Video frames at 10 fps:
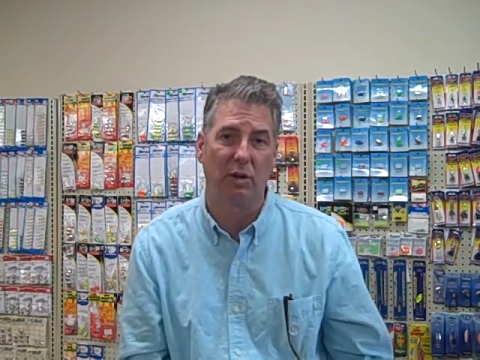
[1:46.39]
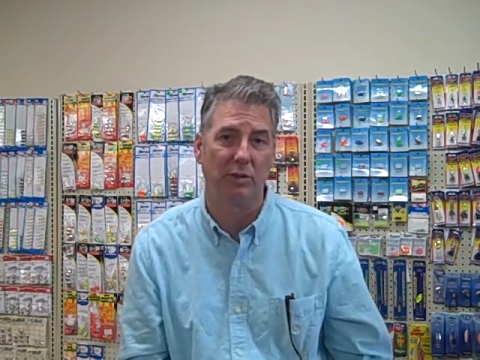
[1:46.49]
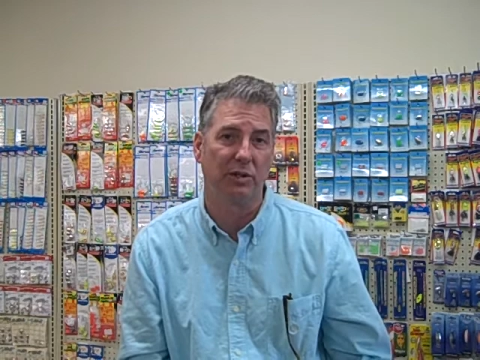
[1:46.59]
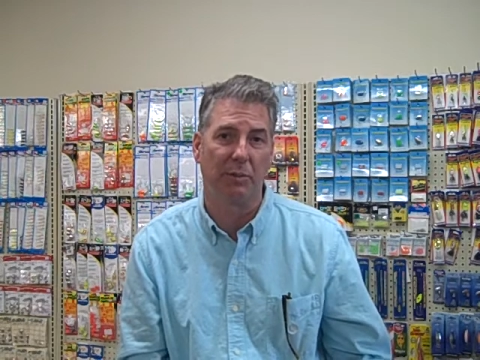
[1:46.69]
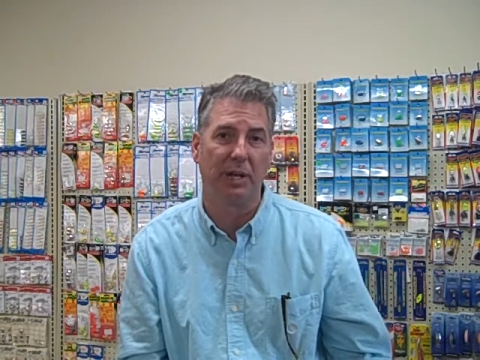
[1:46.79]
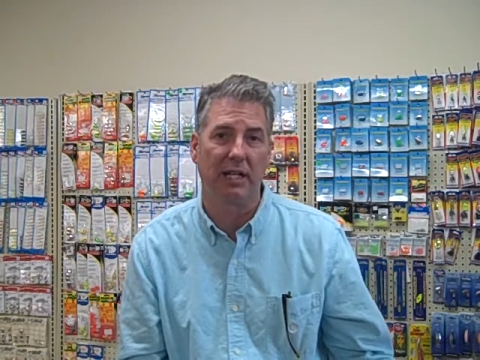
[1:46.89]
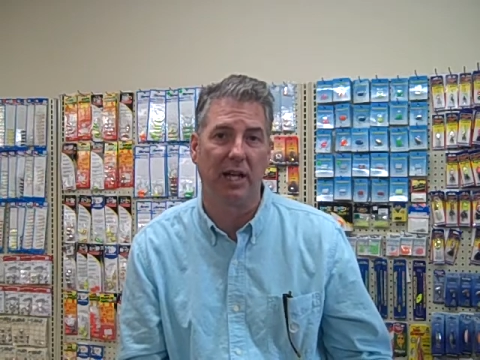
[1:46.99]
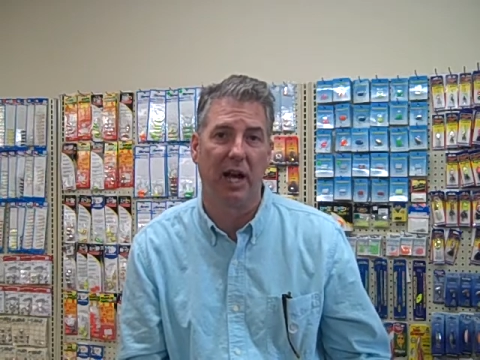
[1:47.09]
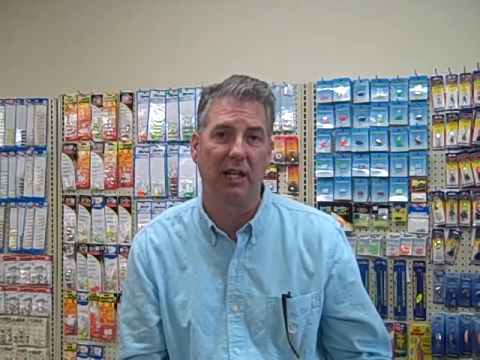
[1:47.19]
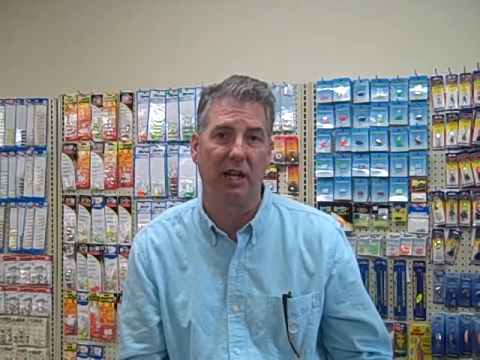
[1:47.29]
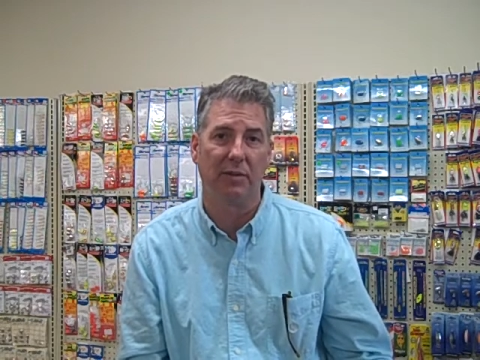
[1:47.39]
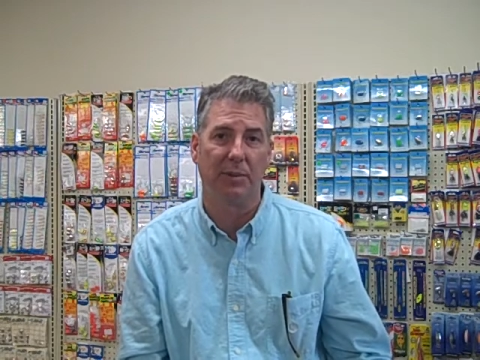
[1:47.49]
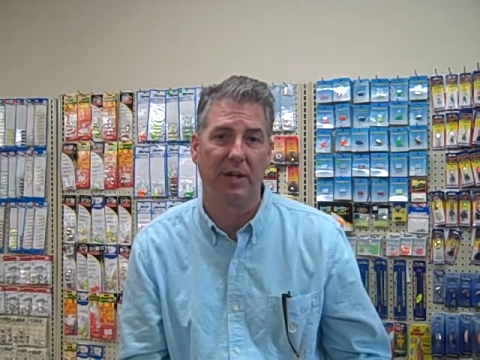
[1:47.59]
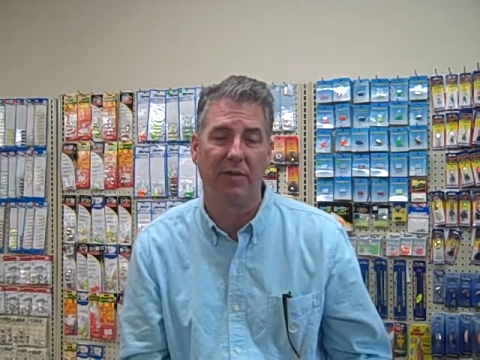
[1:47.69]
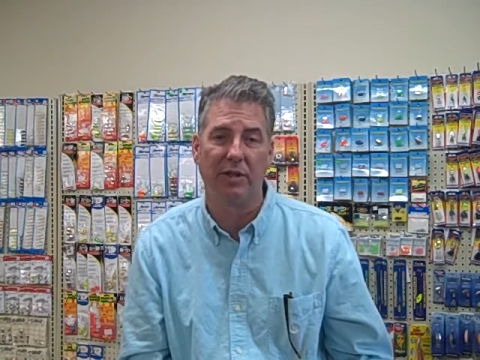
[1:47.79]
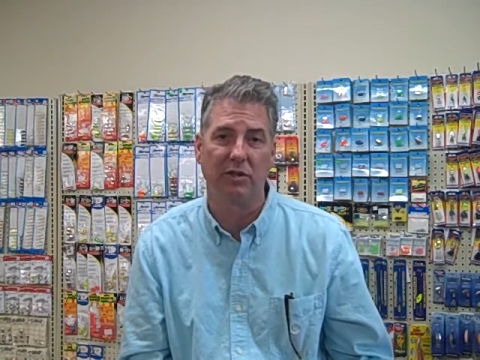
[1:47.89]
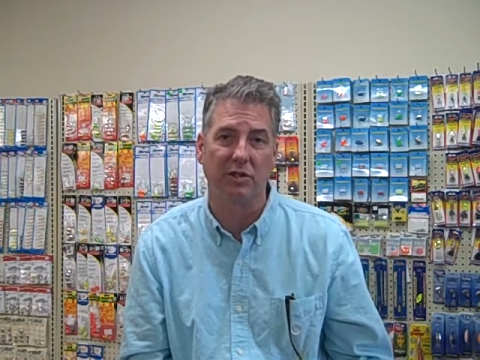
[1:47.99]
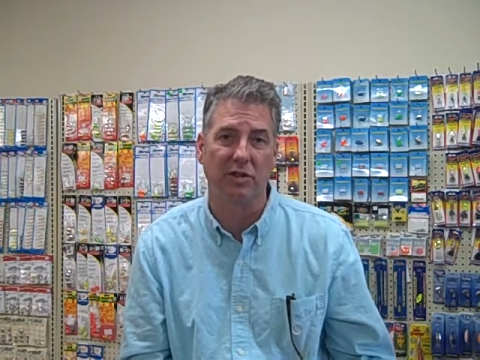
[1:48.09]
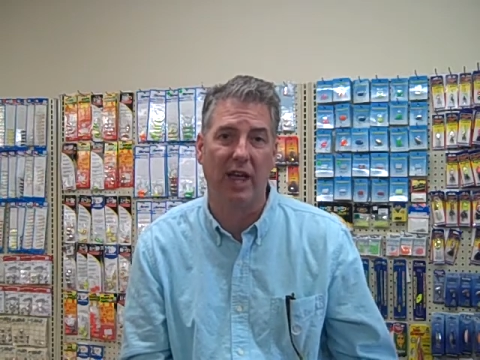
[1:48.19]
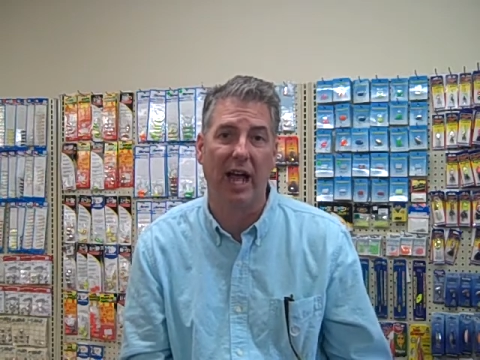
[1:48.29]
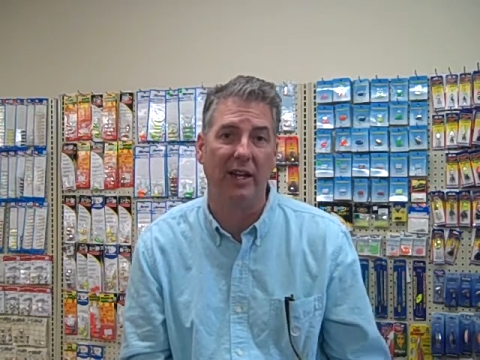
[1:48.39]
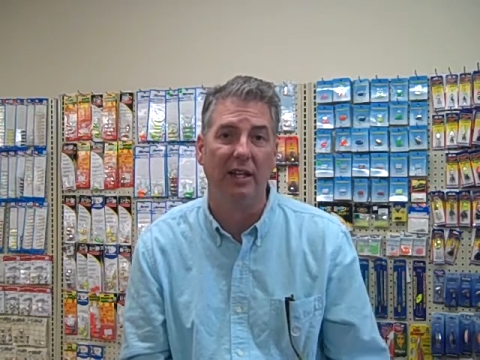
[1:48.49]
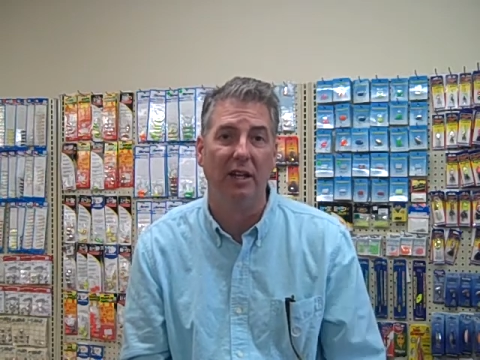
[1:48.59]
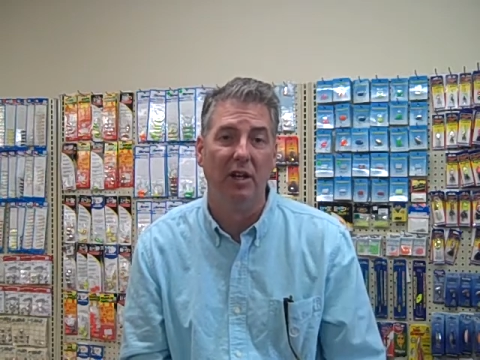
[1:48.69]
close to Minnetonka. Everybody fishes that.